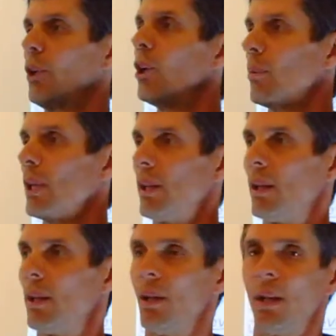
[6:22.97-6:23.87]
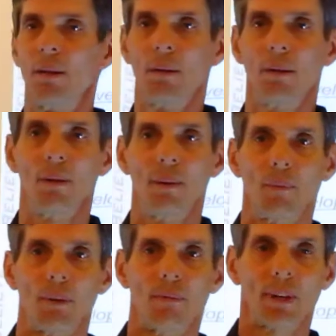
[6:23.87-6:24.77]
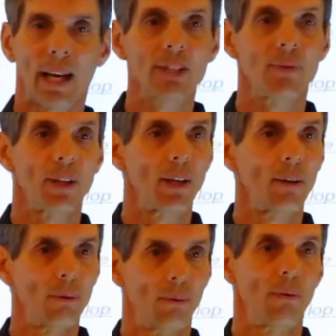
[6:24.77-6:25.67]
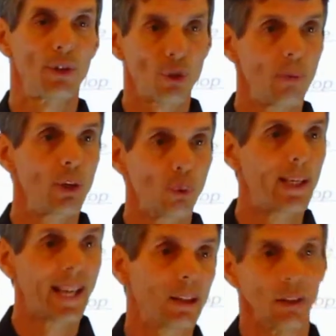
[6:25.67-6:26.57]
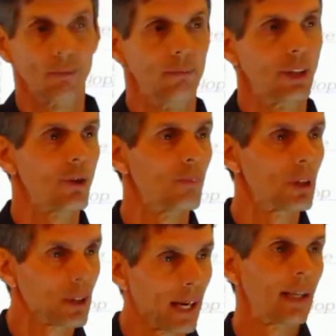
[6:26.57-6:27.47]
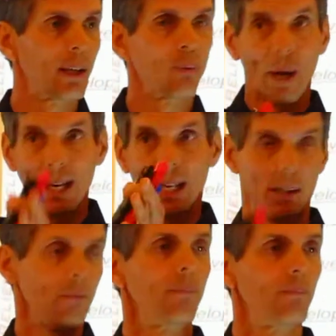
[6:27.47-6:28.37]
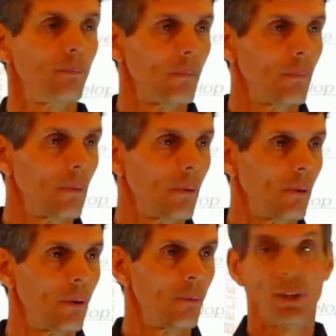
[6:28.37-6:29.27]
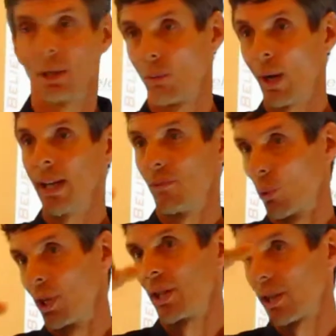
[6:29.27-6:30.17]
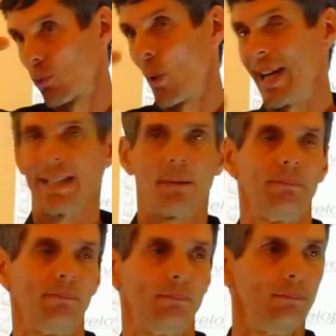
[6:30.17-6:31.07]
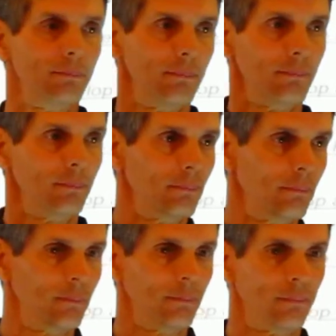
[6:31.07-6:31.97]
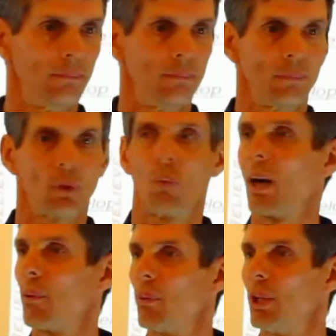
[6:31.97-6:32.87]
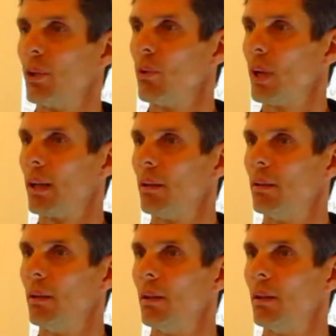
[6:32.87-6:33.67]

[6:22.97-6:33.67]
could, but in, in, in philosophy, they should be doing nothing. They should be standing and waiting. We said wait, 40 seconds, wait. So why would we do visible. that?